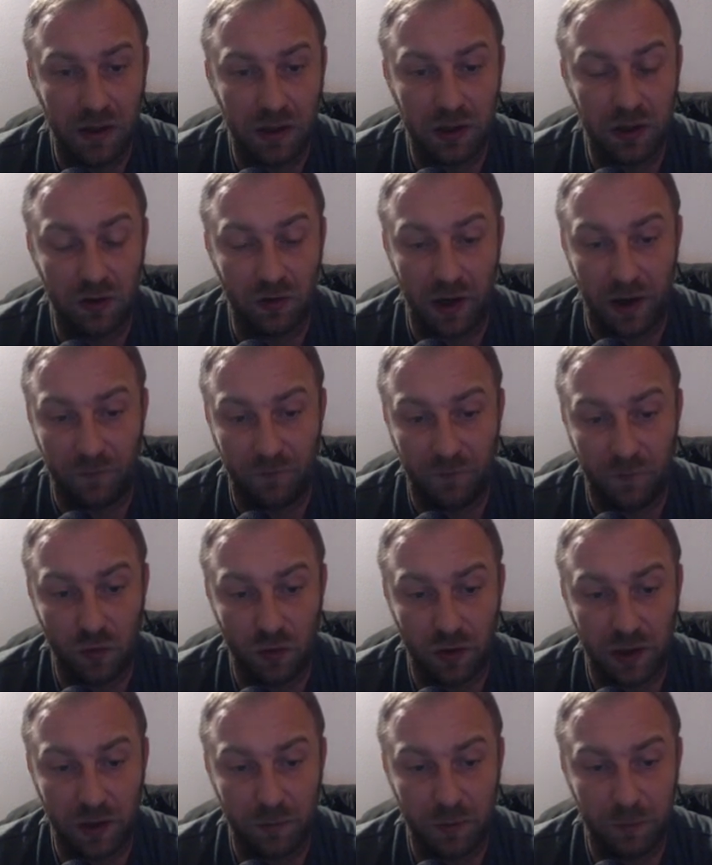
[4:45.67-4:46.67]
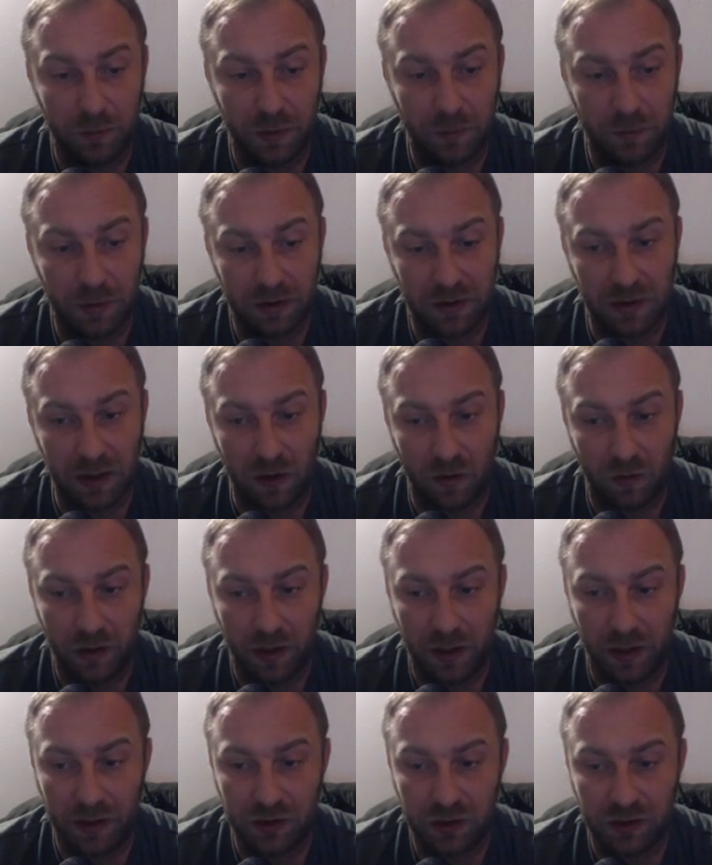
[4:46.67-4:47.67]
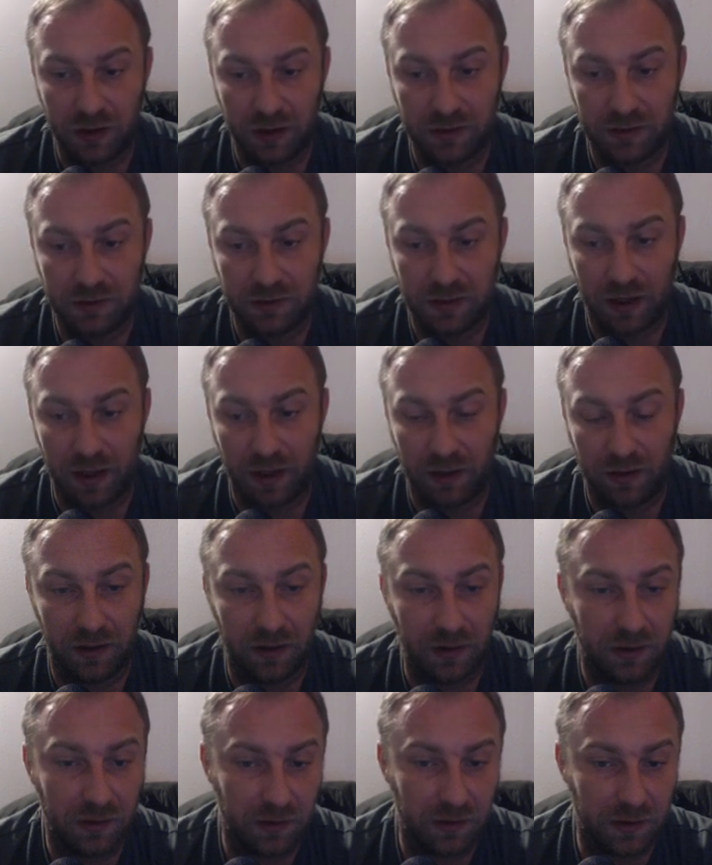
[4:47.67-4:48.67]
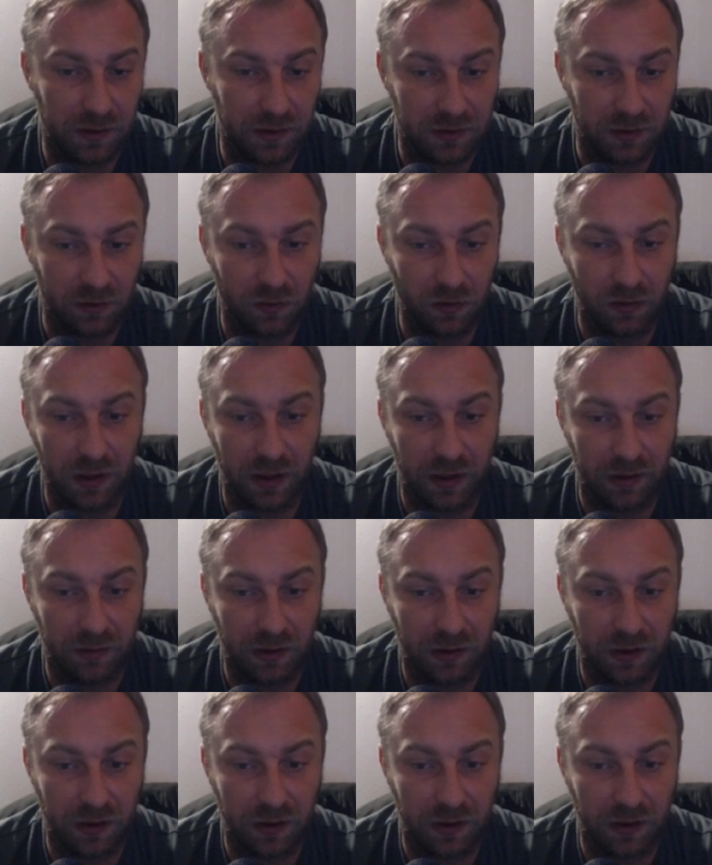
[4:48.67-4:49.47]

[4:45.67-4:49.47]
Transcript: Here f4 can be played, but now h6, I think it's a good line.